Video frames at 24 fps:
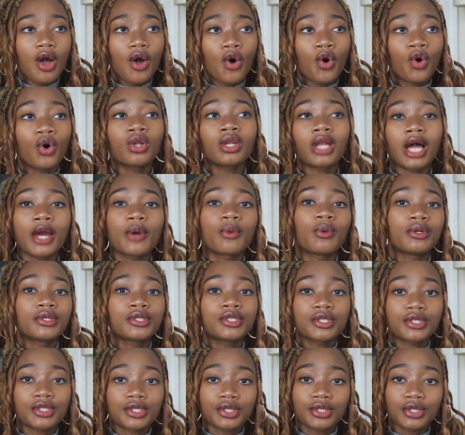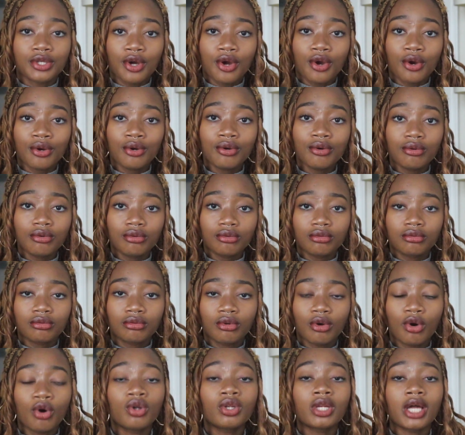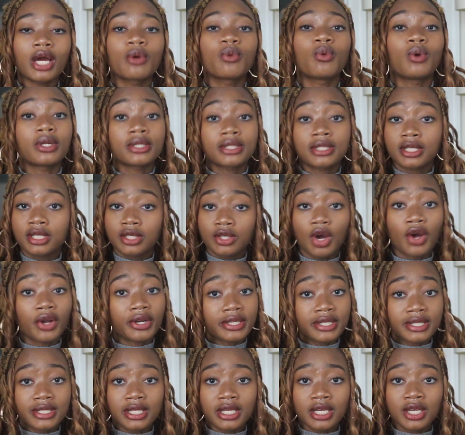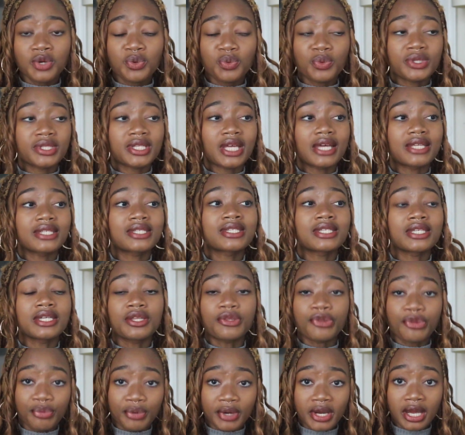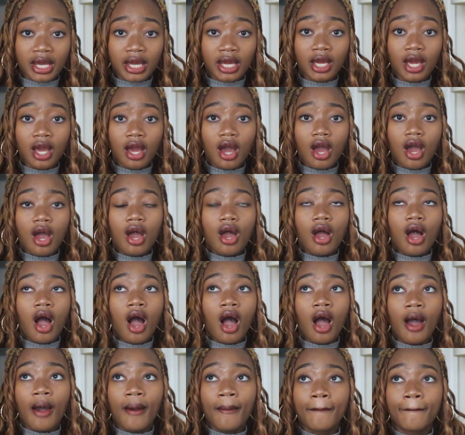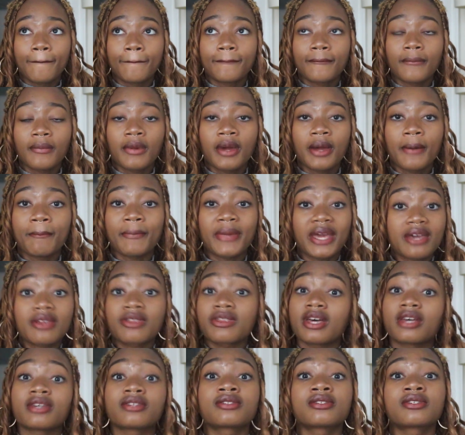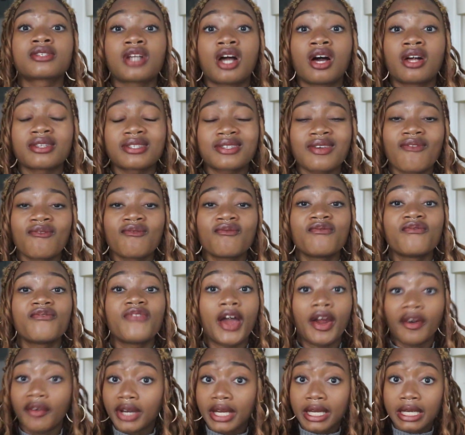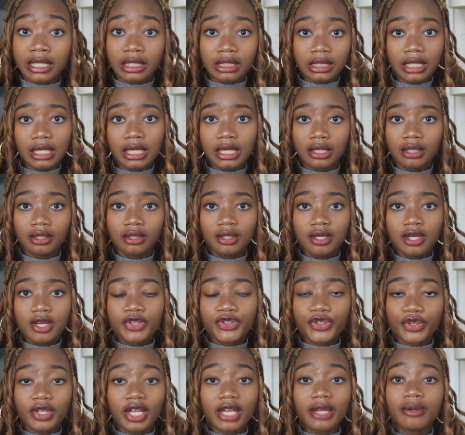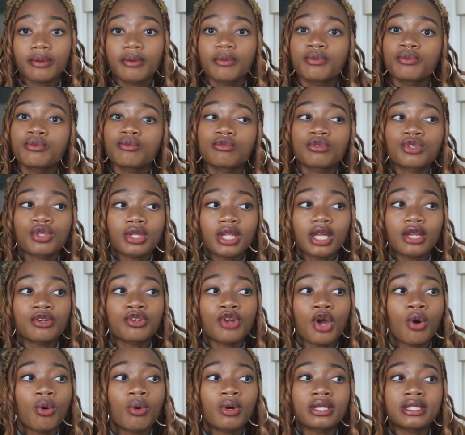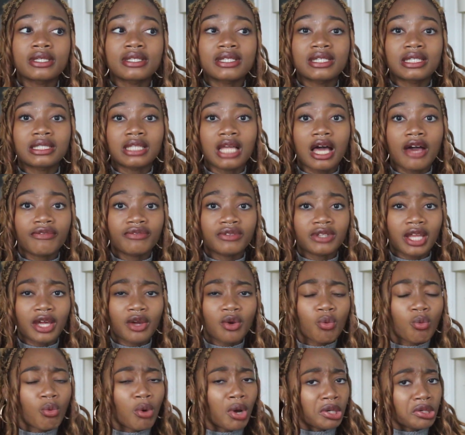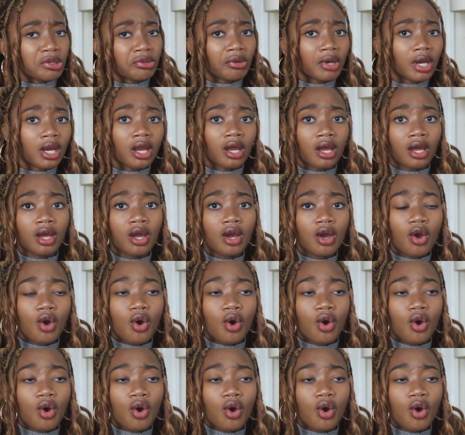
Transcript: all I wanted honestly was that C3 make their stance very clear, so that no one is left like wondering,